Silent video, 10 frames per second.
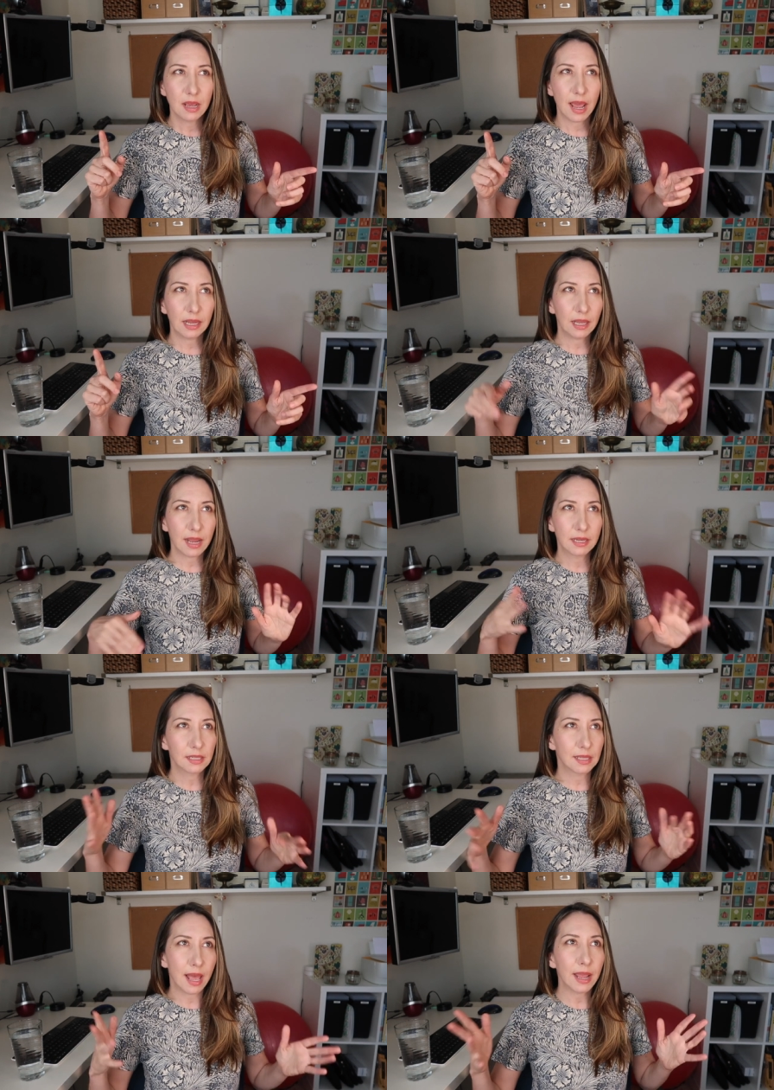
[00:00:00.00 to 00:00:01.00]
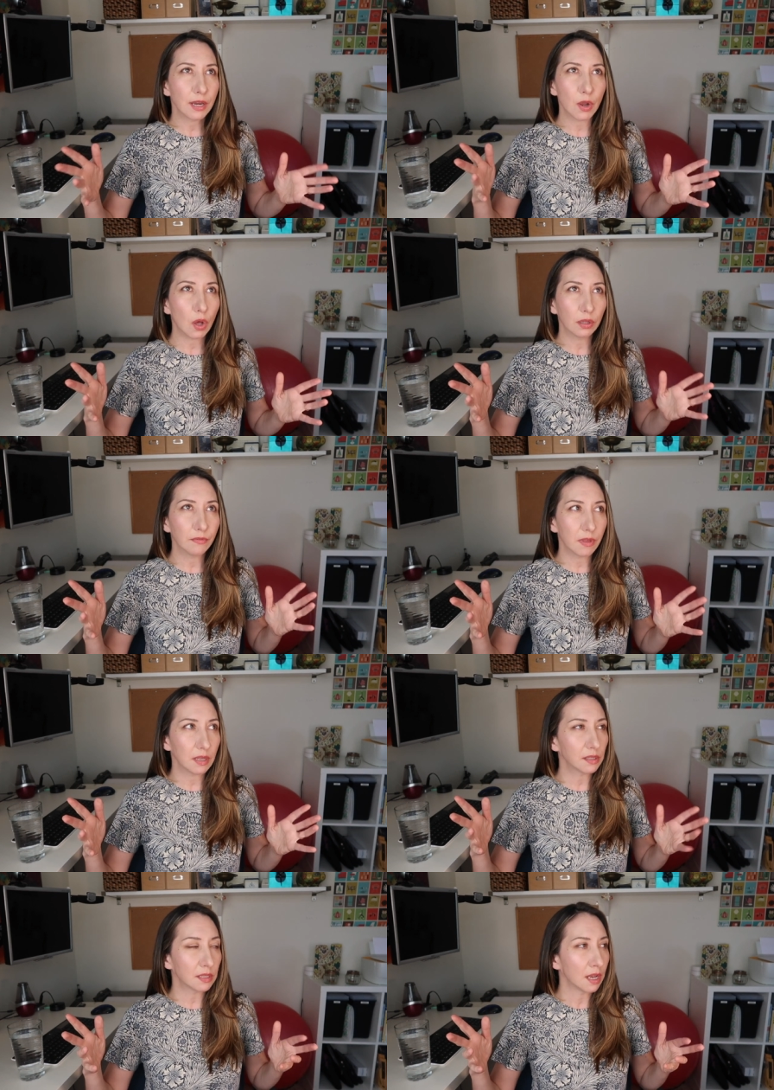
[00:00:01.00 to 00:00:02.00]
had like designed all of
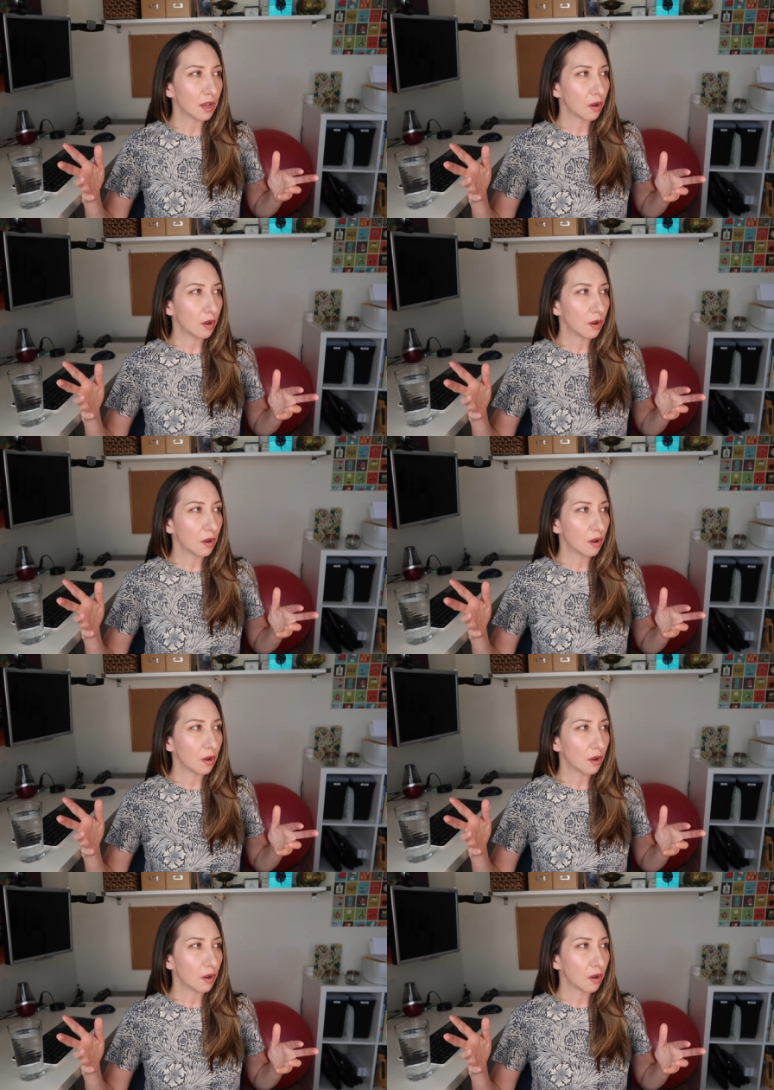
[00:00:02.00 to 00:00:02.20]
this